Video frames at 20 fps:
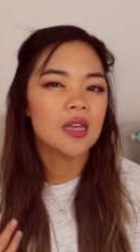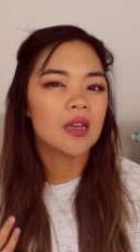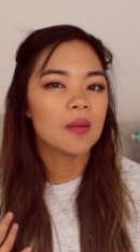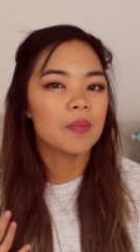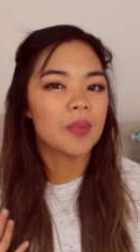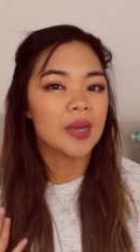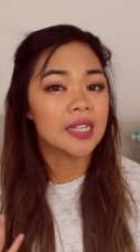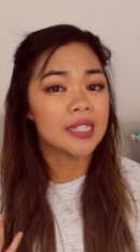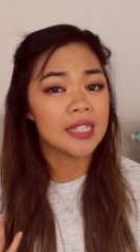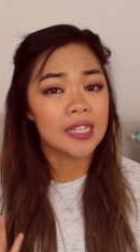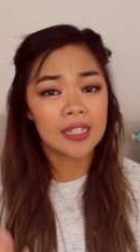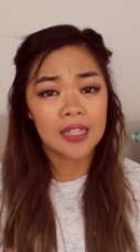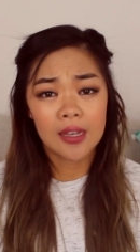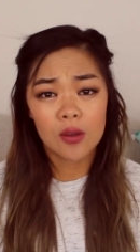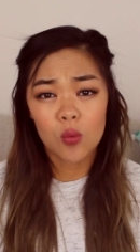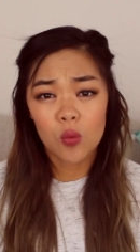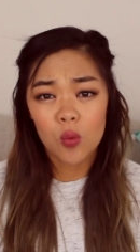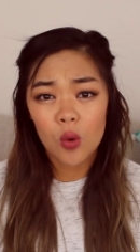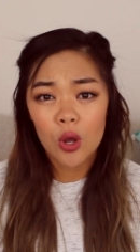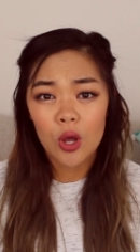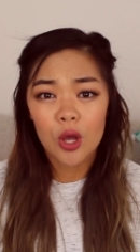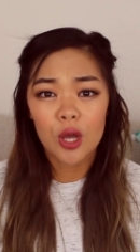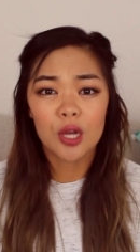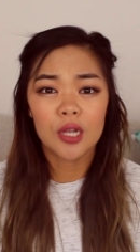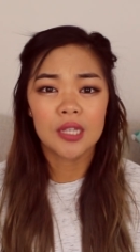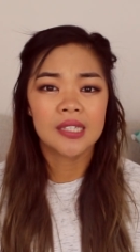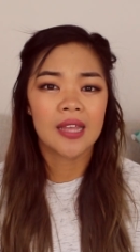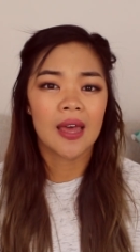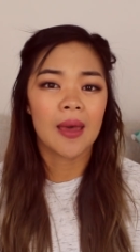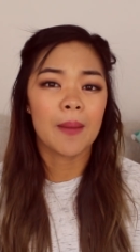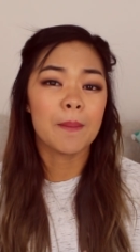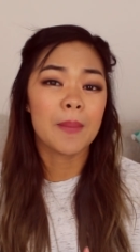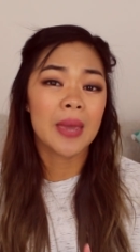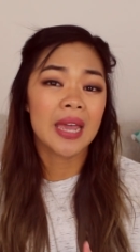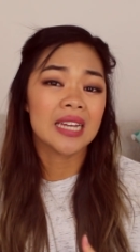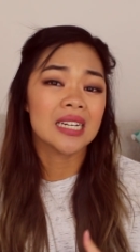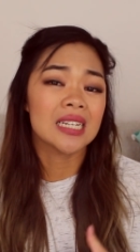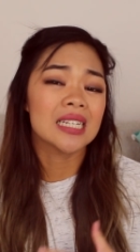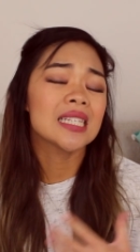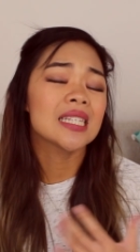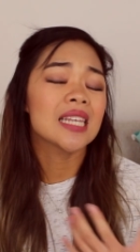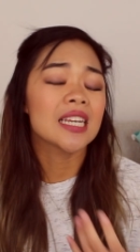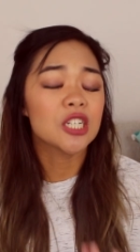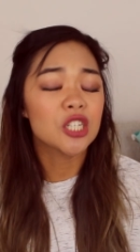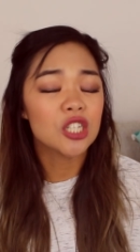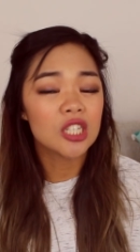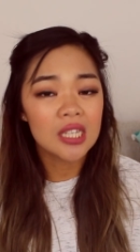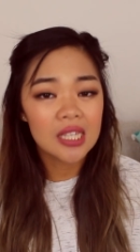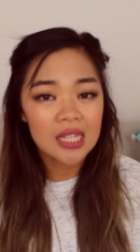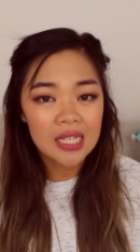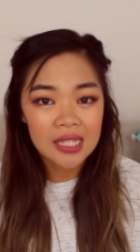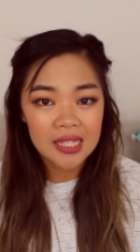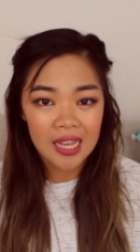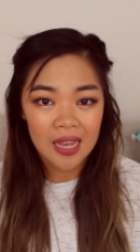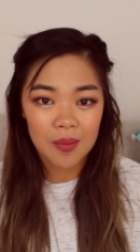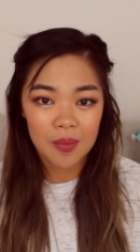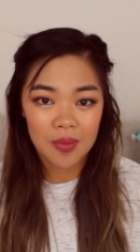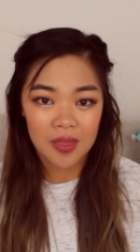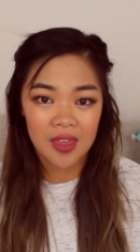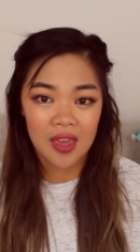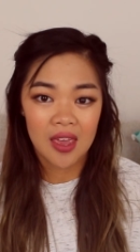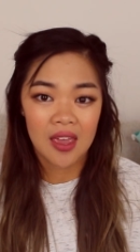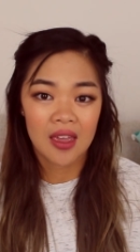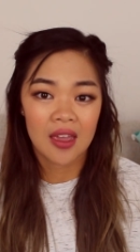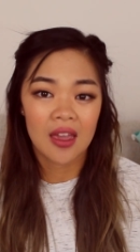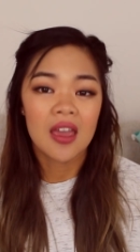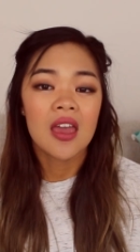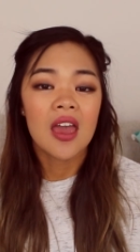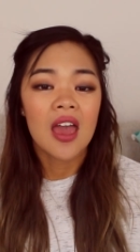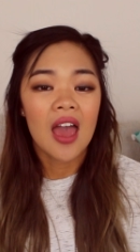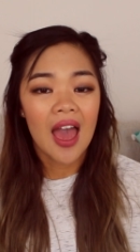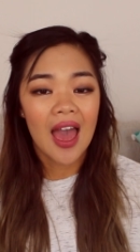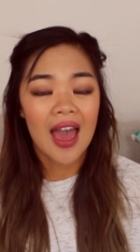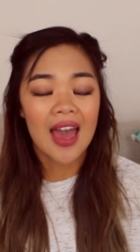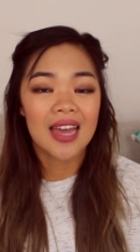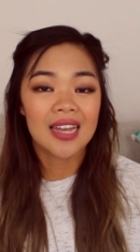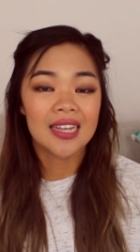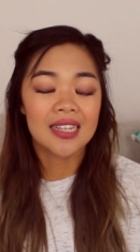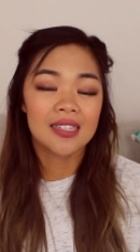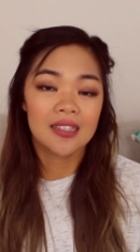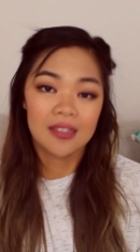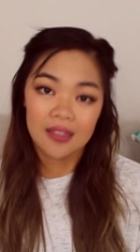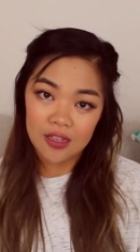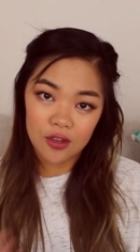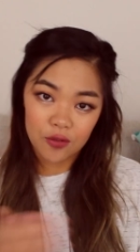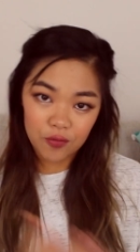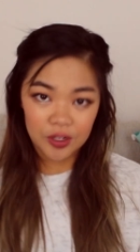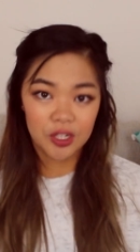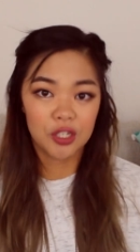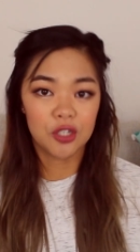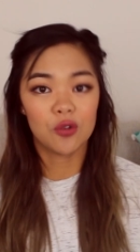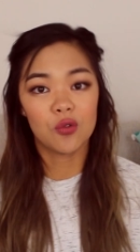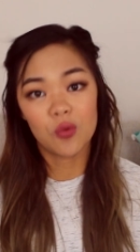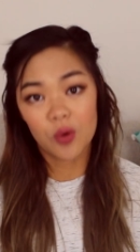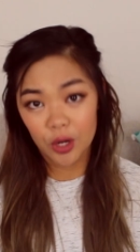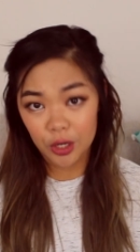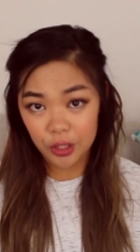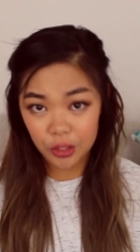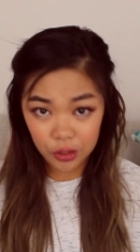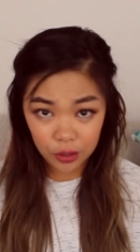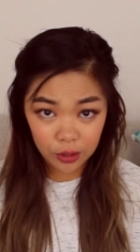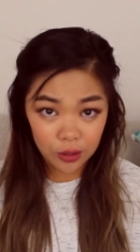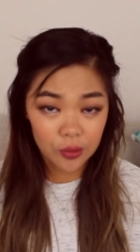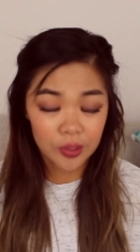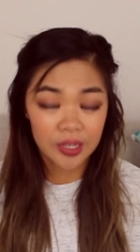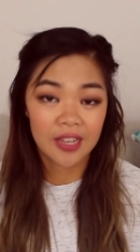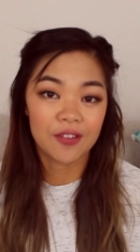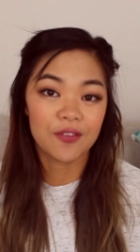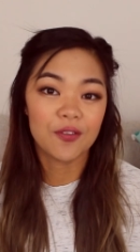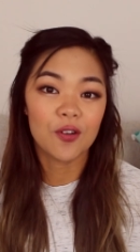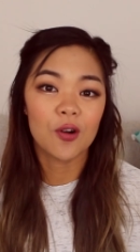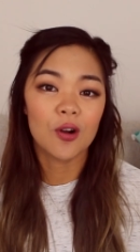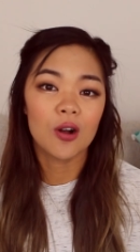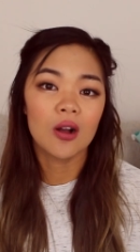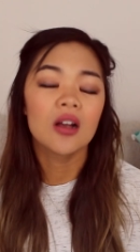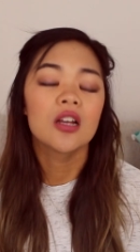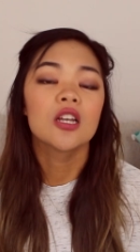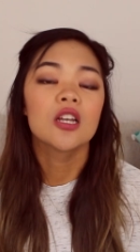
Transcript: are basically words that mean essentially the same thing as the original word you're looking for.